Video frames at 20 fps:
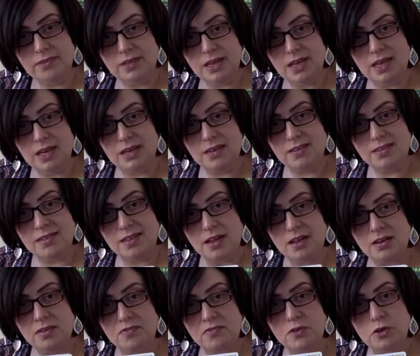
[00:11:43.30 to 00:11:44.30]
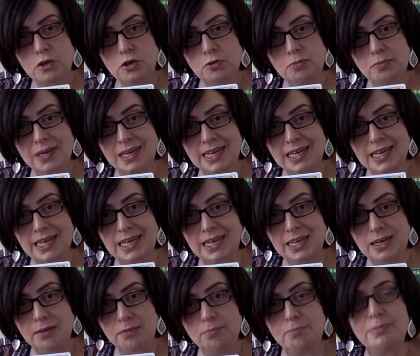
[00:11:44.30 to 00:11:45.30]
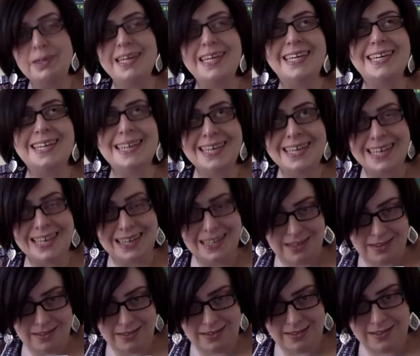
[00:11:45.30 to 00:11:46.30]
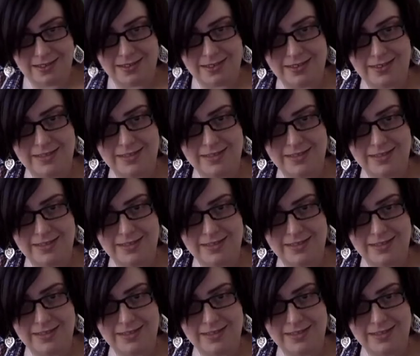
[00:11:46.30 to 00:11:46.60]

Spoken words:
and a start of new beginnings.